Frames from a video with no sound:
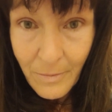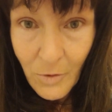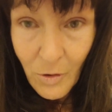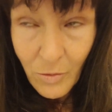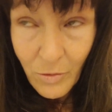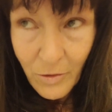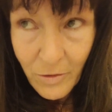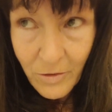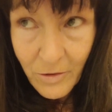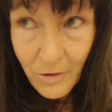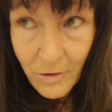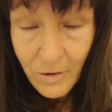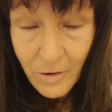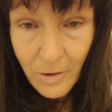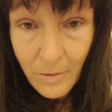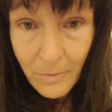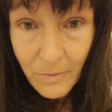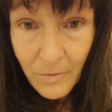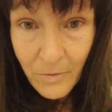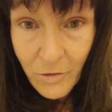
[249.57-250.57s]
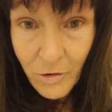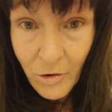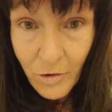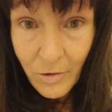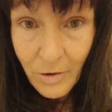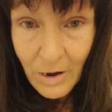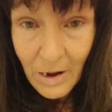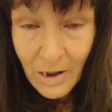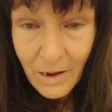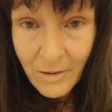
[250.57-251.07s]
on the 13th
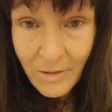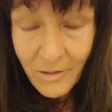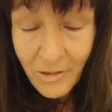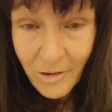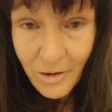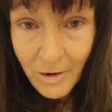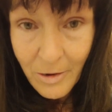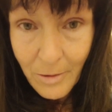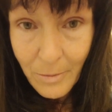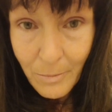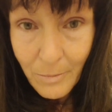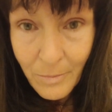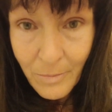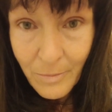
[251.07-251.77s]
June last year,